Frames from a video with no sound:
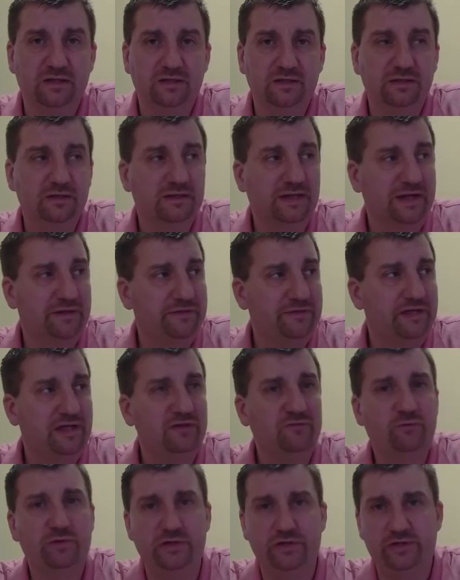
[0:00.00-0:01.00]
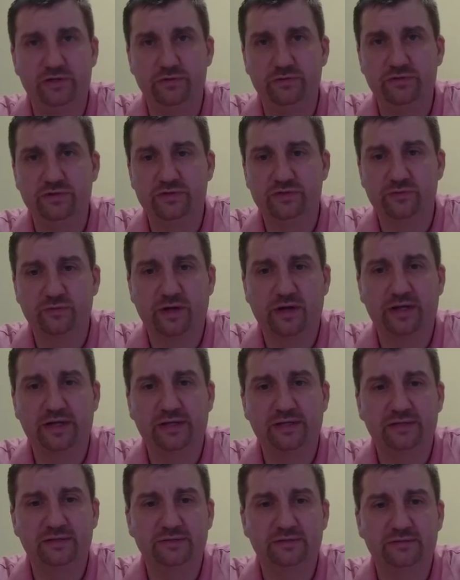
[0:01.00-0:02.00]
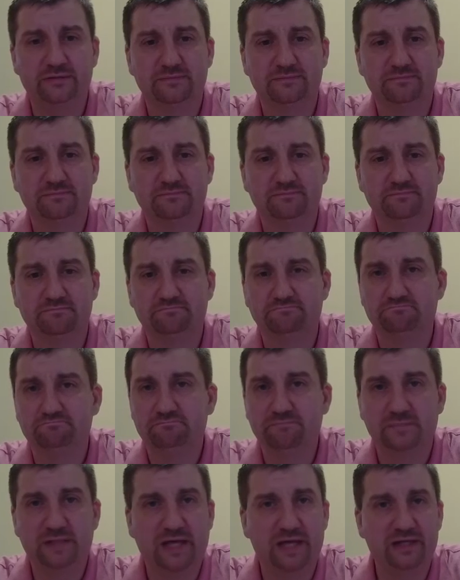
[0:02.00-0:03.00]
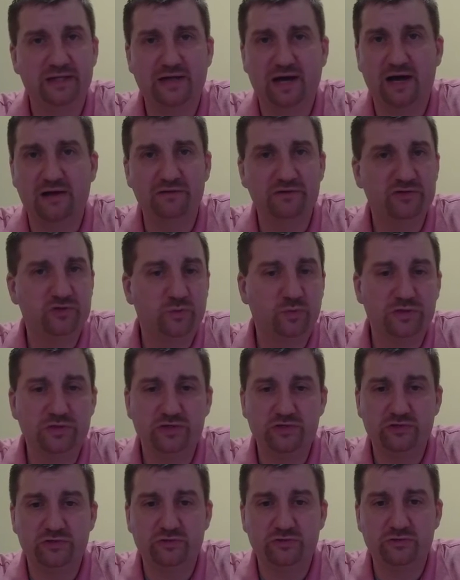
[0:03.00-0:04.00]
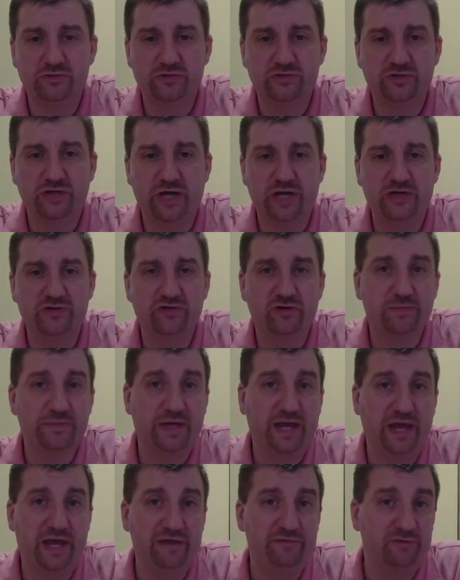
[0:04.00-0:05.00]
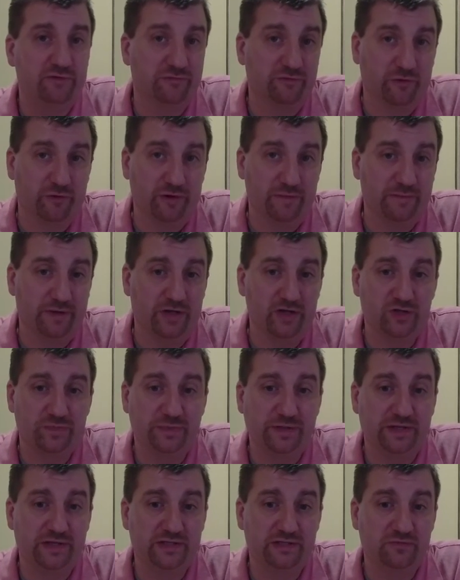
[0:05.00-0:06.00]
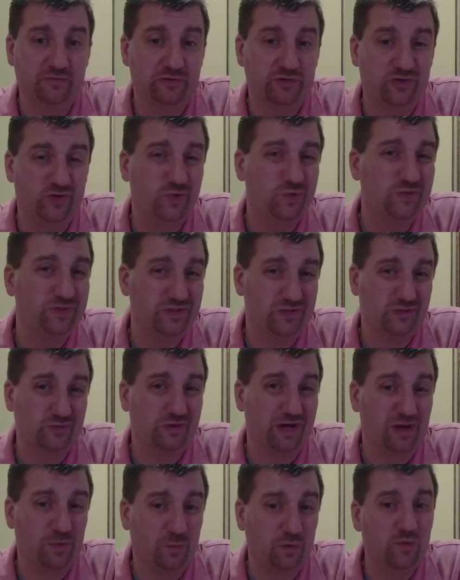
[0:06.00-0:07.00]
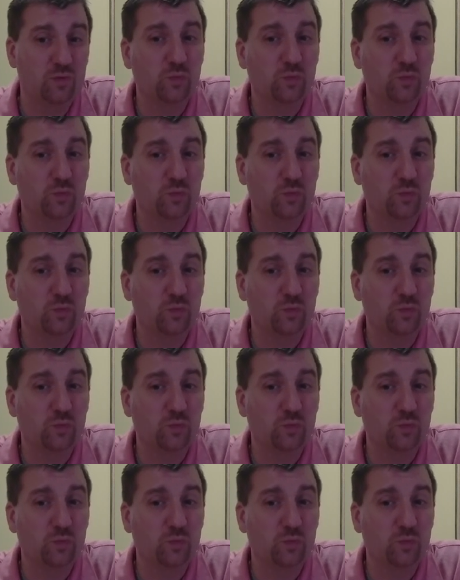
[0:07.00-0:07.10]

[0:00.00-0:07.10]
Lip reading: Look, I think if we do this right, that knowledge wouldn't change our behavior very much, because if we're doing this right, we're